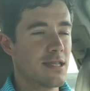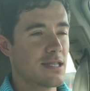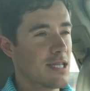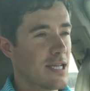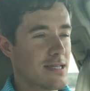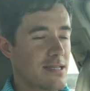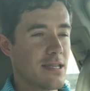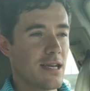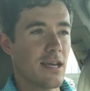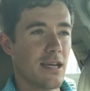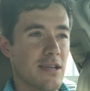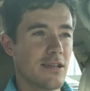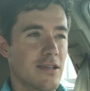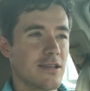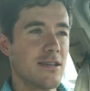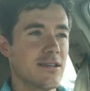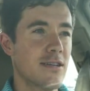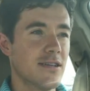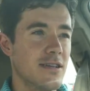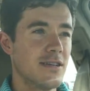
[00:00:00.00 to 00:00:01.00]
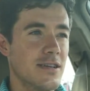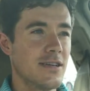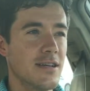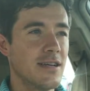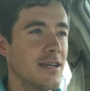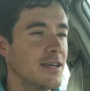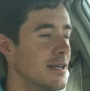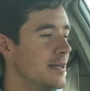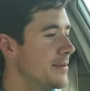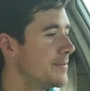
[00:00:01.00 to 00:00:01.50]
That's it.
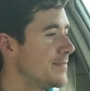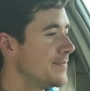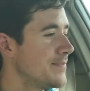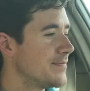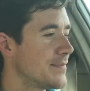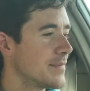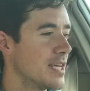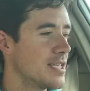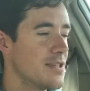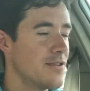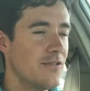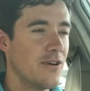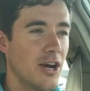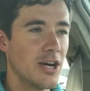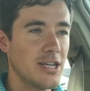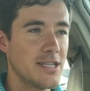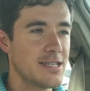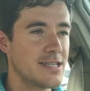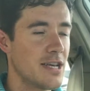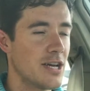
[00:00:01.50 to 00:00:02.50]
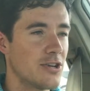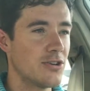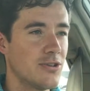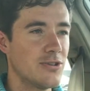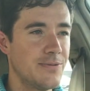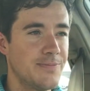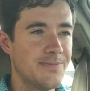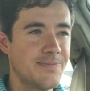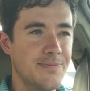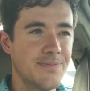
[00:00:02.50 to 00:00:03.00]
It's a very
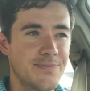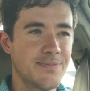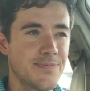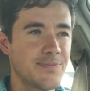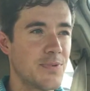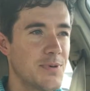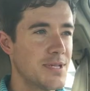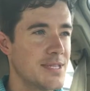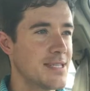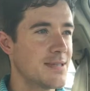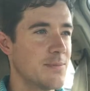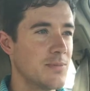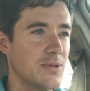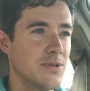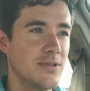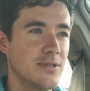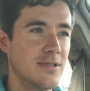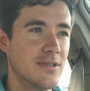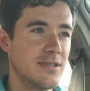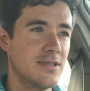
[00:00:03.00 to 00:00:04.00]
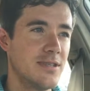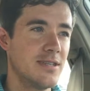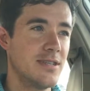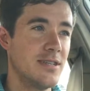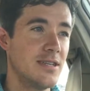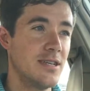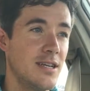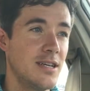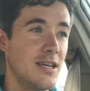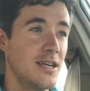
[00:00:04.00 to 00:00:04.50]
subtle principle,
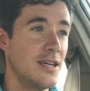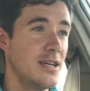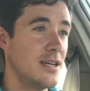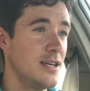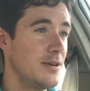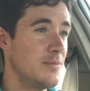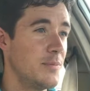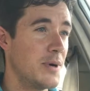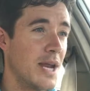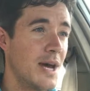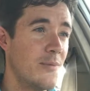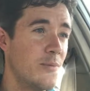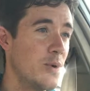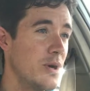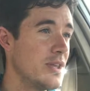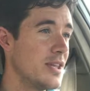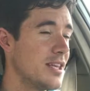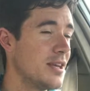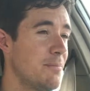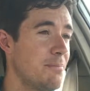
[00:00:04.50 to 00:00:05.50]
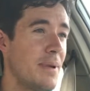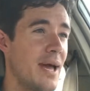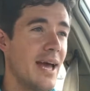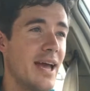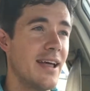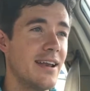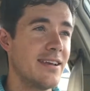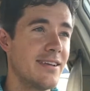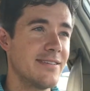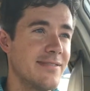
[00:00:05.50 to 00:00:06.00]
but I'm willing to
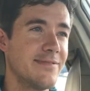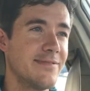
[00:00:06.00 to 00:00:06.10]
bet.